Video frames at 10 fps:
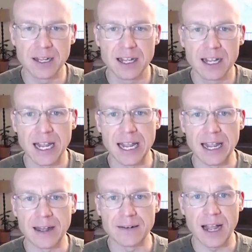
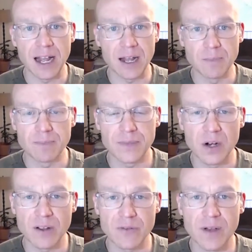and um, you know
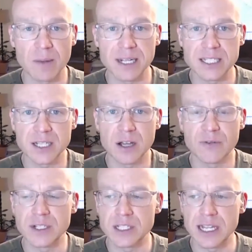I found myself
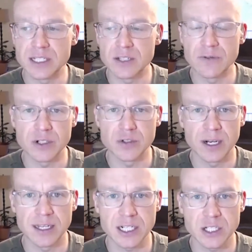in, in severe drug
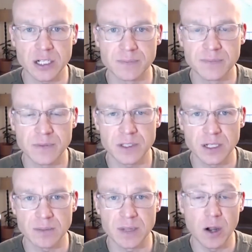addiction to
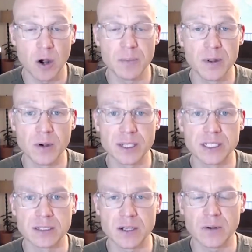opioids
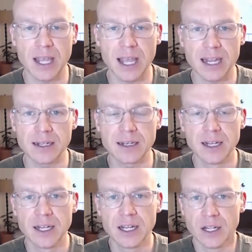and cocaine and
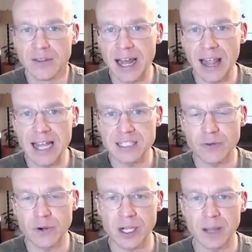that lasted for
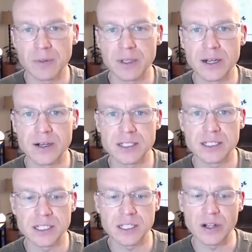a couple of years
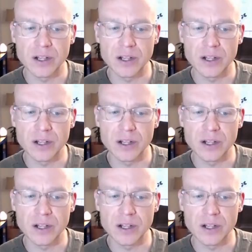until